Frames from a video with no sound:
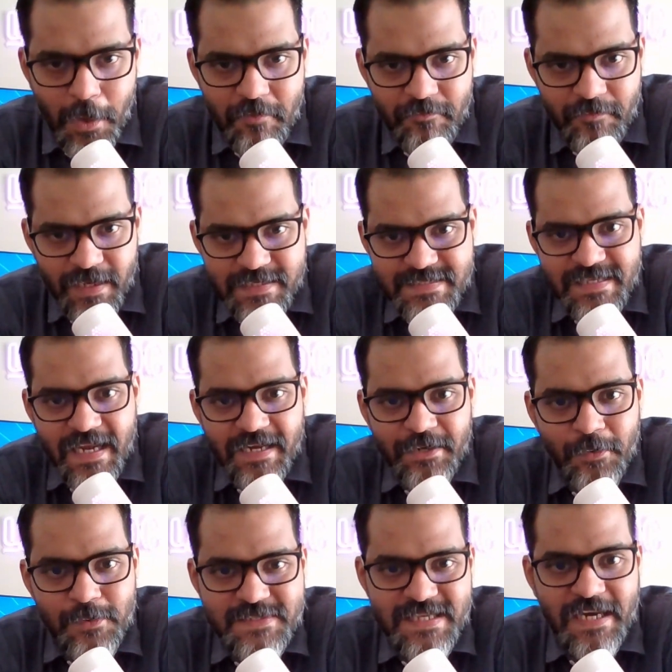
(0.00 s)
no effect
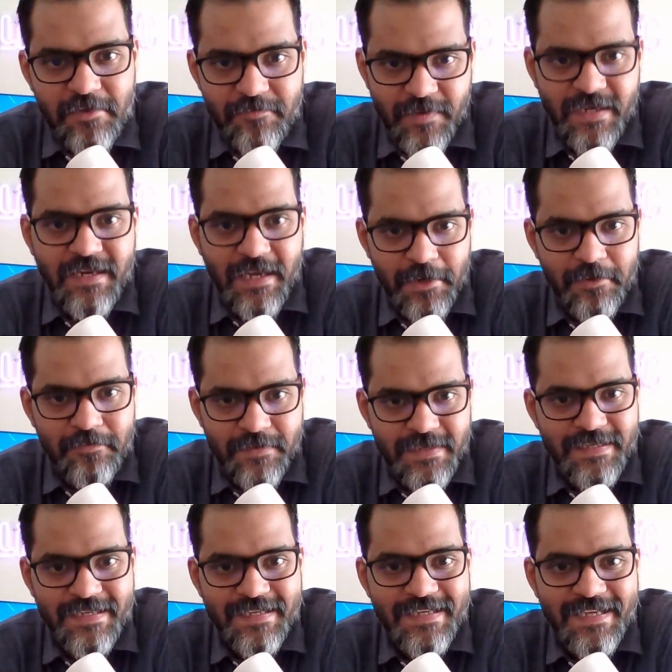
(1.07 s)
side no side effect kind of
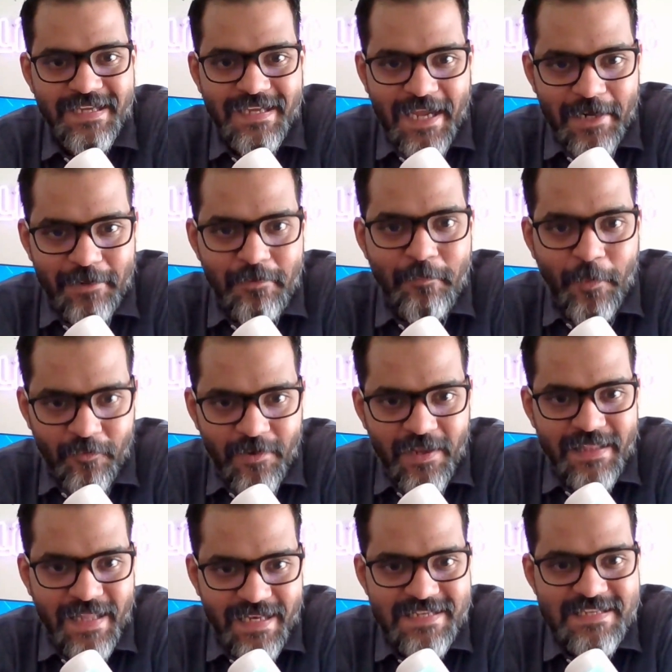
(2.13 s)
a kind of a
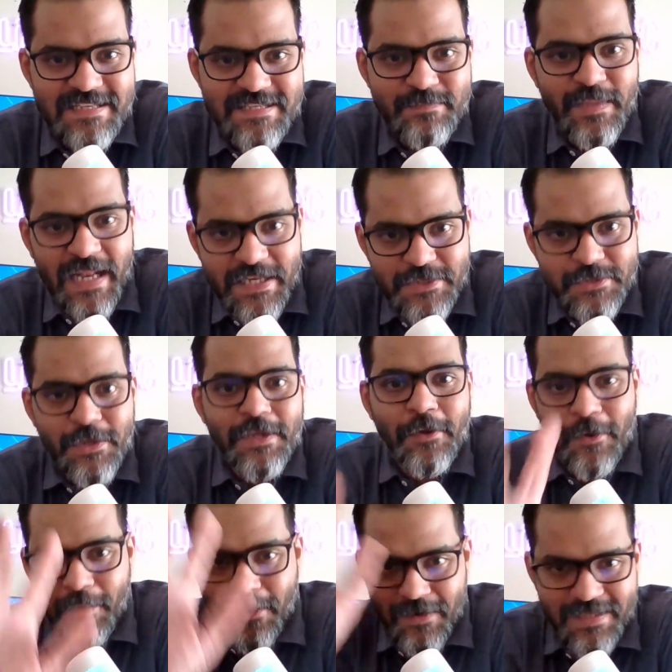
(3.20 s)
profile that it has been
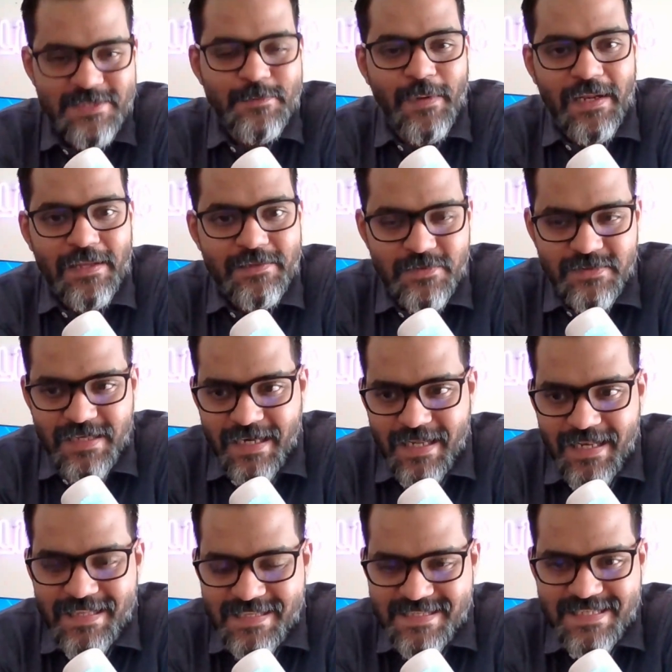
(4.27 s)
enjoying all this way so
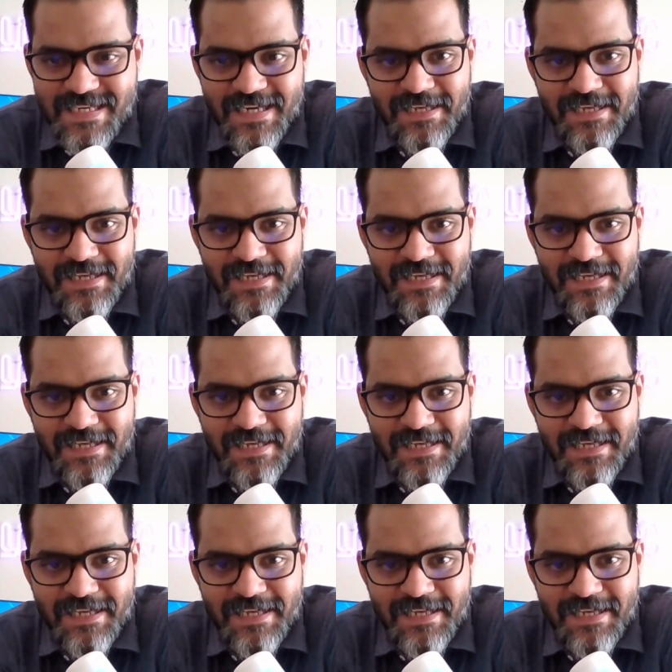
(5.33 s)
suddenly the